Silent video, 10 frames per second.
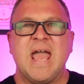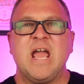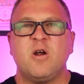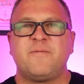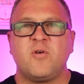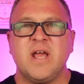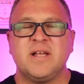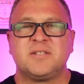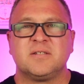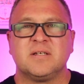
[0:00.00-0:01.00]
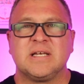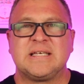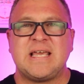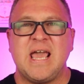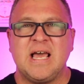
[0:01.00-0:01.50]
Air France,
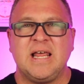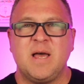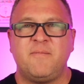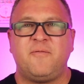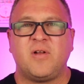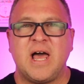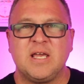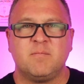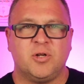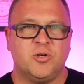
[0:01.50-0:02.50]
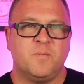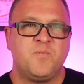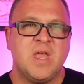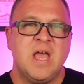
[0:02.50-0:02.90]
K L M Flying Blue.